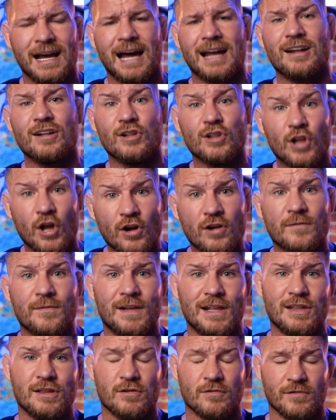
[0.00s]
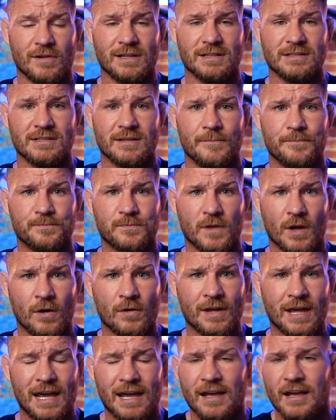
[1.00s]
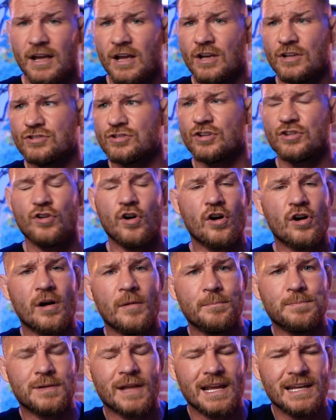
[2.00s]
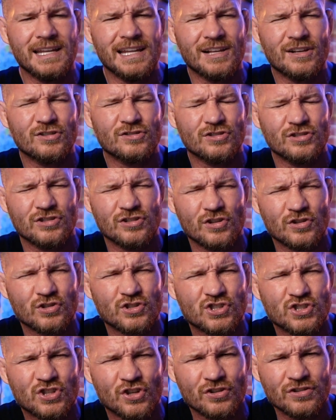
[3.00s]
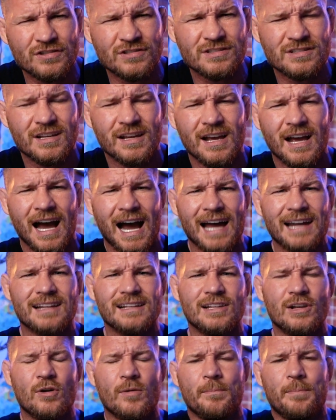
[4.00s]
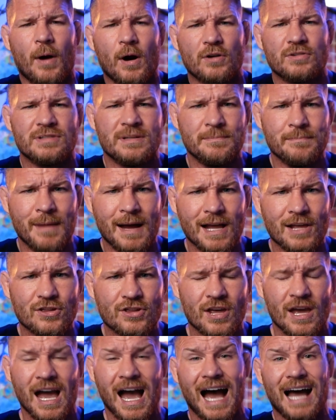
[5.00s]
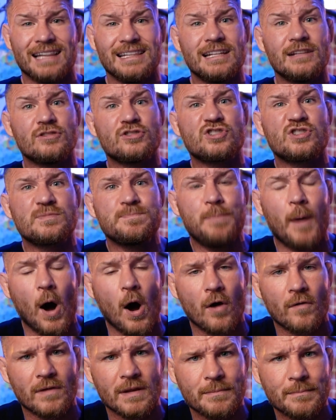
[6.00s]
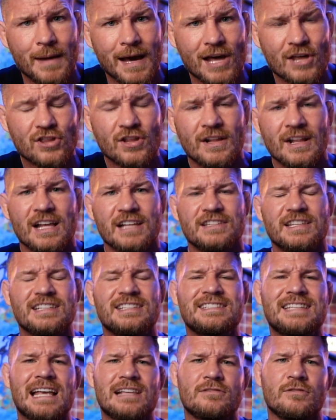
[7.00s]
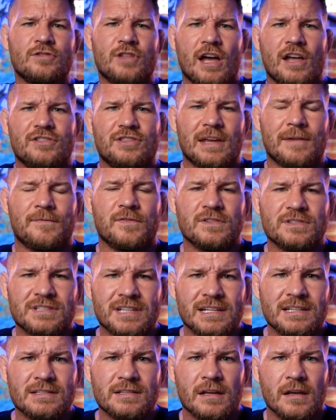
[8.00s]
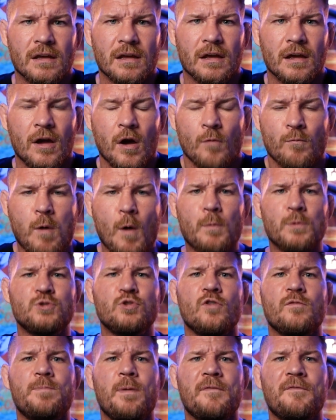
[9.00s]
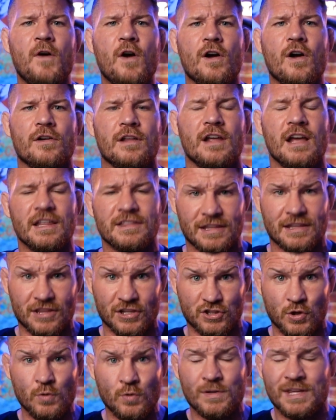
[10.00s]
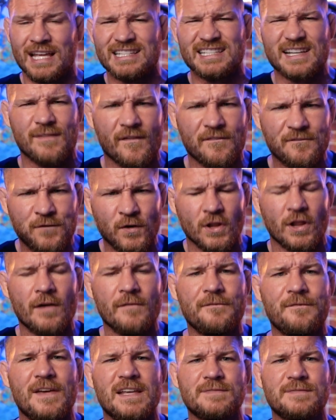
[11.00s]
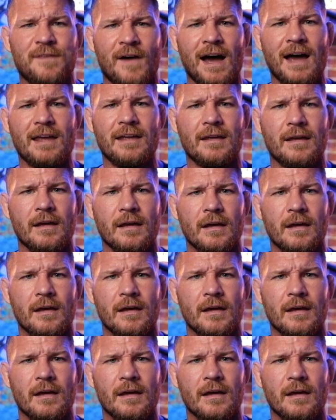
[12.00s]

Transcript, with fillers: and a lot of injuries, okay? So you're complaining because your sons had a little boxing match, a little sparring match to settle their differences. What would you have preferred? That the two kids have a full-on fist fight